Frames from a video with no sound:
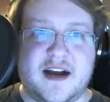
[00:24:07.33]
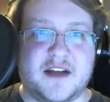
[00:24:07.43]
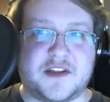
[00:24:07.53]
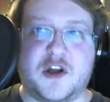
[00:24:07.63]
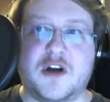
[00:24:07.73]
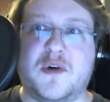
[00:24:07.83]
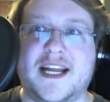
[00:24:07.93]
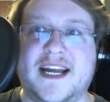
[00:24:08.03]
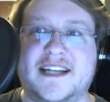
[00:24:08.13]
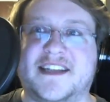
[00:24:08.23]
The long
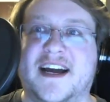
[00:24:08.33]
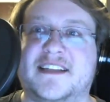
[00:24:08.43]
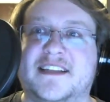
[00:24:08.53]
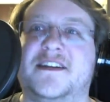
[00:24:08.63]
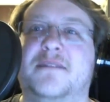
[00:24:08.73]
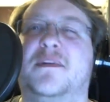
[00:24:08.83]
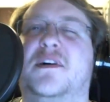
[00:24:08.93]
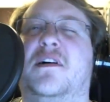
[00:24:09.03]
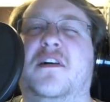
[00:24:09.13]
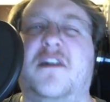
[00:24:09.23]
one has got some
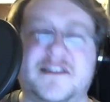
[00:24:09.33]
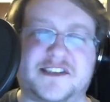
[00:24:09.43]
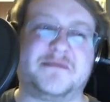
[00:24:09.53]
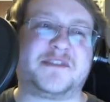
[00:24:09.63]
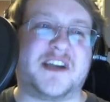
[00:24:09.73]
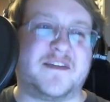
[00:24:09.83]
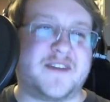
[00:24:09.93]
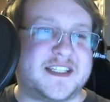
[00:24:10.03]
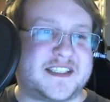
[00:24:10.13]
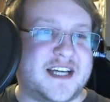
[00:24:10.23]
awesome stuff.
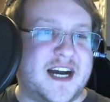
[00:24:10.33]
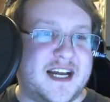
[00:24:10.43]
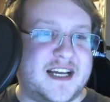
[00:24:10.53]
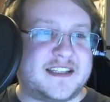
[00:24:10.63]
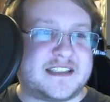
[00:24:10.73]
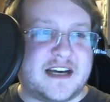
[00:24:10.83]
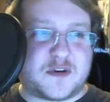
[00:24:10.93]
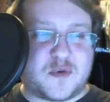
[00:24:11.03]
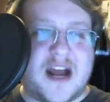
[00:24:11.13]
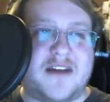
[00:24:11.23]
It's got
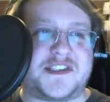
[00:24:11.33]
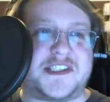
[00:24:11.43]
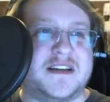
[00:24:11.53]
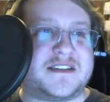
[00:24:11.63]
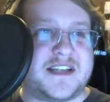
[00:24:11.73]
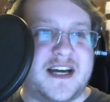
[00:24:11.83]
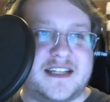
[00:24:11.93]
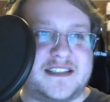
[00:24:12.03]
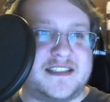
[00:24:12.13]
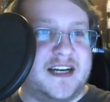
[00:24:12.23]
graphs. It's
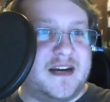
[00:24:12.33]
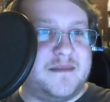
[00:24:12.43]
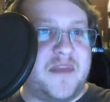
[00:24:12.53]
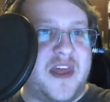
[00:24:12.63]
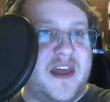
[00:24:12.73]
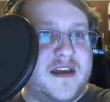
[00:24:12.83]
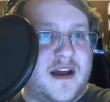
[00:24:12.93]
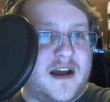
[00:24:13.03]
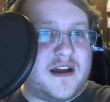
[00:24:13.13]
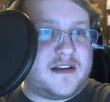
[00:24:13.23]
got
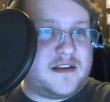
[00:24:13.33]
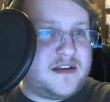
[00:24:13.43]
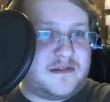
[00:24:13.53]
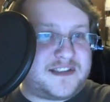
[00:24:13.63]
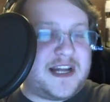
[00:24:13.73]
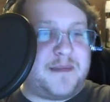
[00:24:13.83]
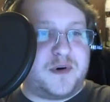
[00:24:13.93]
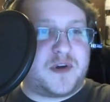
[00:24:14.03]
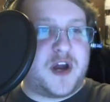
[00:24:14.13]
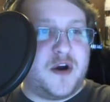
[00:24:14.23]

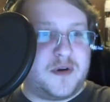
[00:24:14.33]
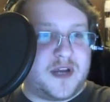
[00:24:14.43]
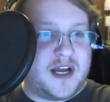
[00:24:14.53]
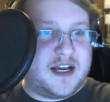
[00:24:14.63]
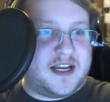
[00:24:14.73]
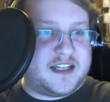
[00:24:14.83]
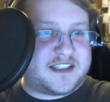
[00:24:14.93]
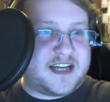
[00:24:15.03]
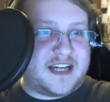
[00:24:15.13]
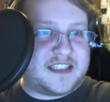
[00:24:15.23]
sample code. It's
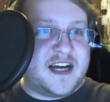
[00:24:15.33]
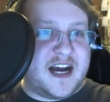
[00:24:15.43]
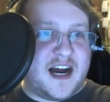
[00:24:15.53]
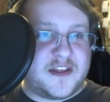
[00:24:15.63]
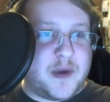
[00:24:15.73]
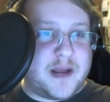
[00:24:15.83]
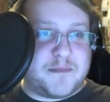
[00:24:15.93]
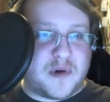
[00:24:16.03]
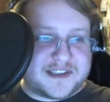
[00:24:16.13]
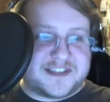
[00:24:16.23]
got the way
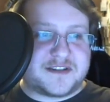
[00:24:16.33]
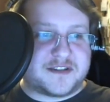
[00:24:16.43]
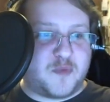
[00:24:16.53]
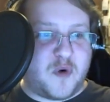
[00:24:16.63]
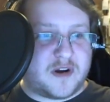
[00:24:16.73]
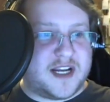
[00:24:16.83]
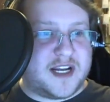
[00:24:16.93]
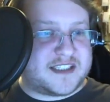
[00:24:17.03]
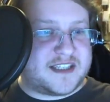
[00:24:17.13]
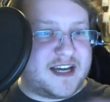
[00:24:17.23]
processors work.
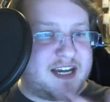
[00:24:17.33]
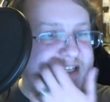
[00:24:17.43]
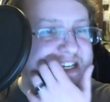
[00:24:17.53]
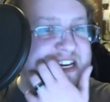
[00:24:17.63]
It's got